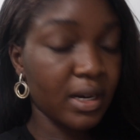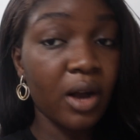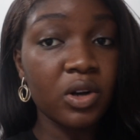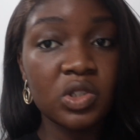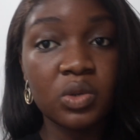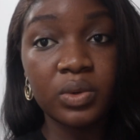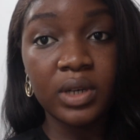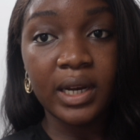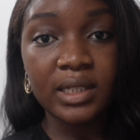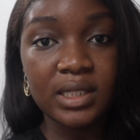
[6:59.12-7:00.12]
I also would
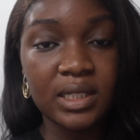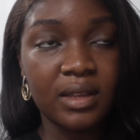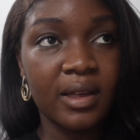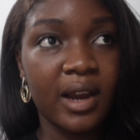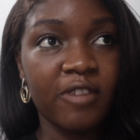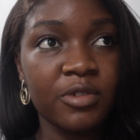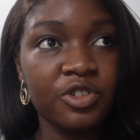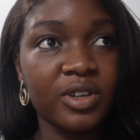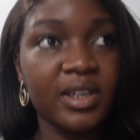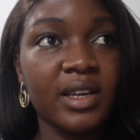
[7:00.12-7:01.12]
like to say that I've been
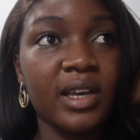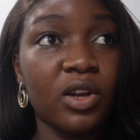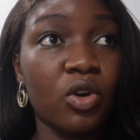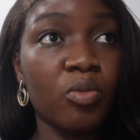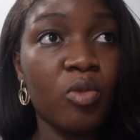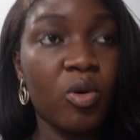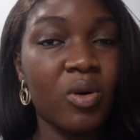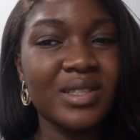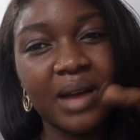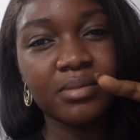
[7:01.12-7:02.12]
drinking a lot more water.